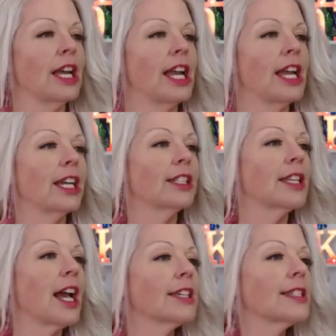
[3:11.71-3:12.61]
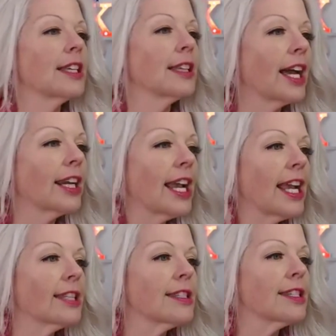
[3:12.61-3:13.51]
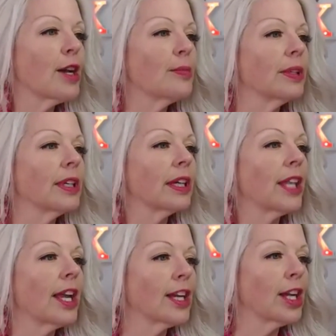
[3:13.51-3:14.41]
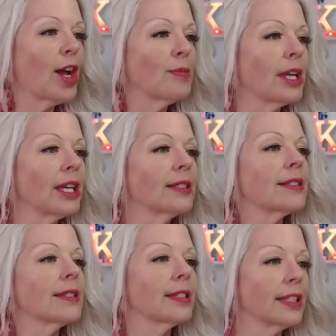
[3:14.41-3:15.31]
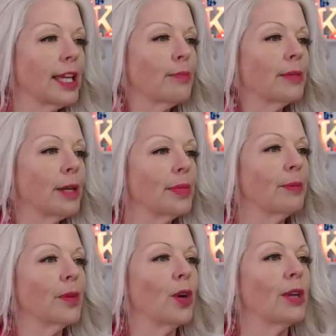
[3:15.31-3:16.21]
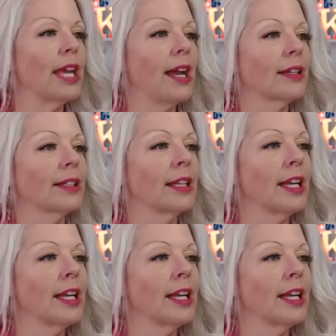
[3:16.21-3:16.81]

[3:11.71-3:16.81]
and I see a lot of hands up, a lot of comments. Yep, yep, yep. Oh, yeah.